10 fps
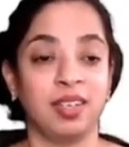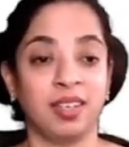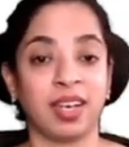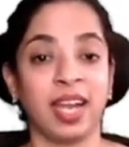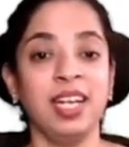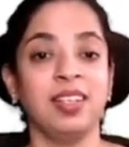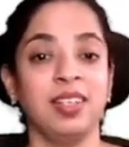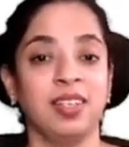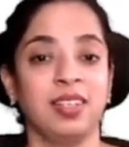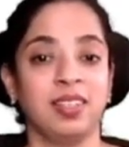right
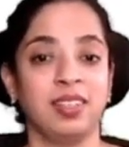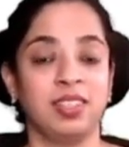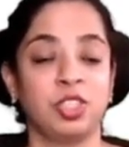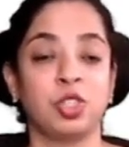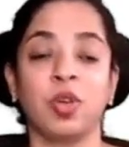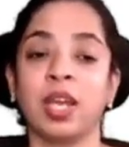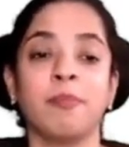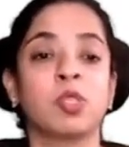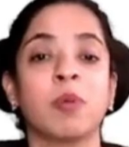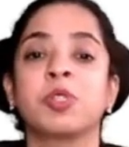sugar
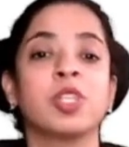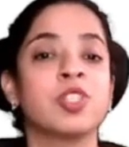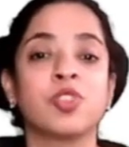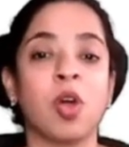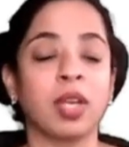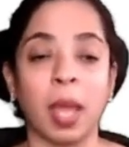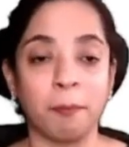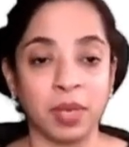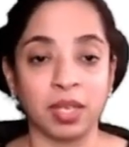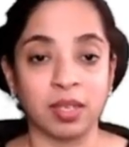absorption is not
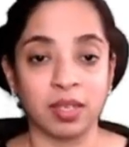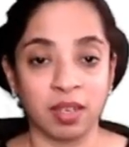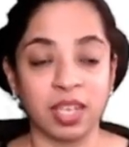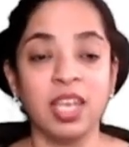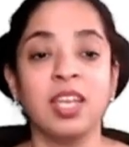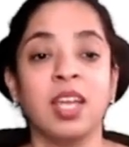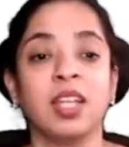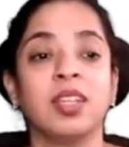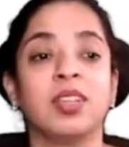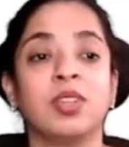happening okay
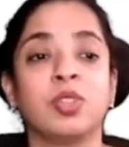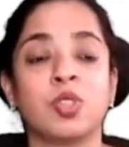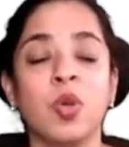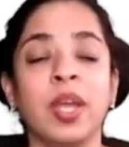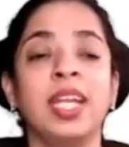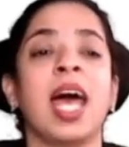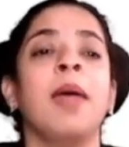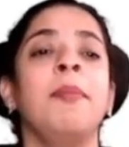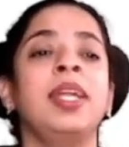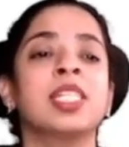so in
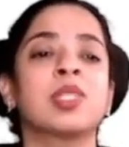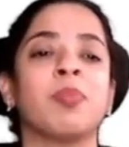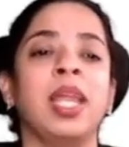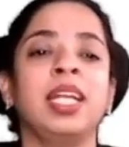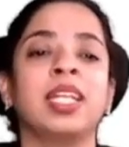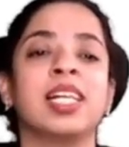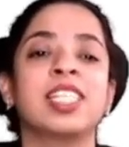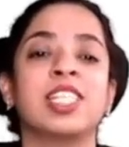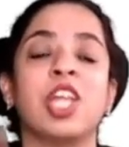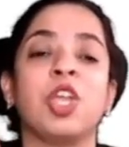diabetes
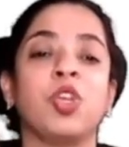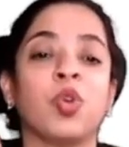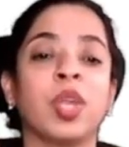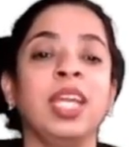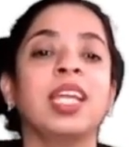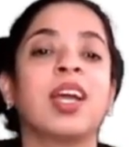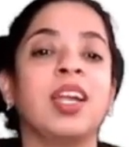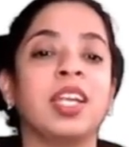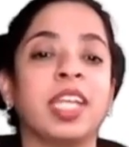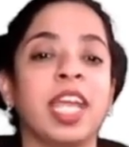mellitus, the urine
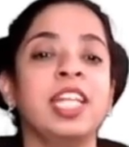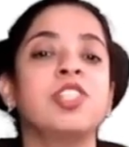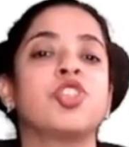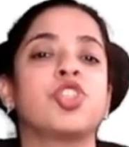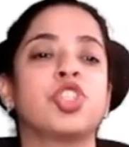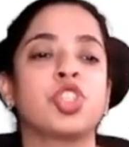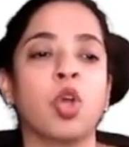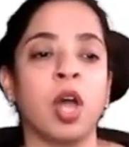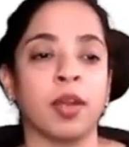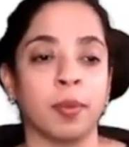contains
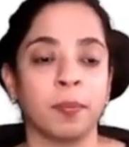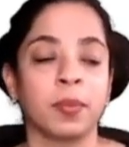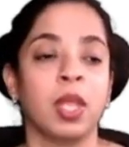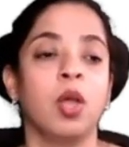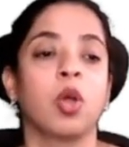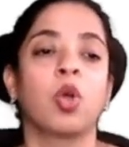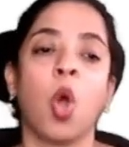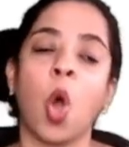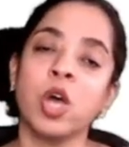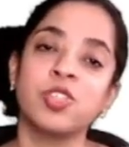sugar
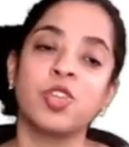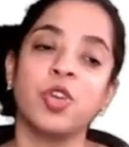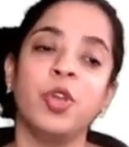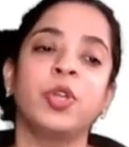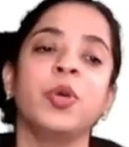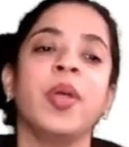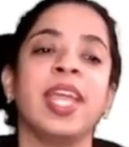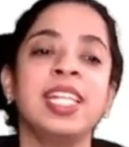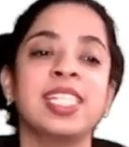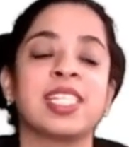caused due to
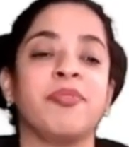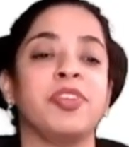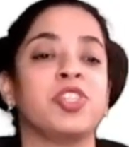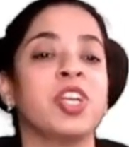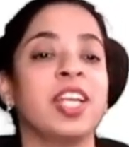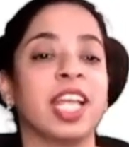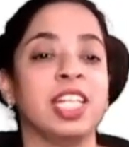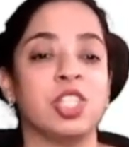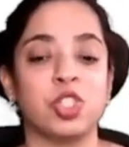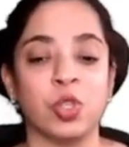insufficient
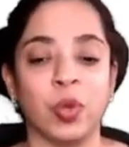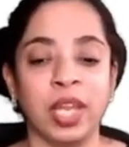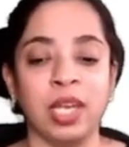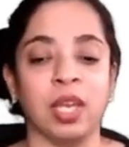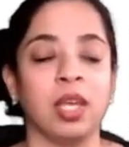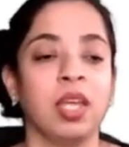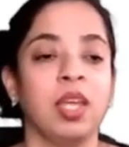insulin.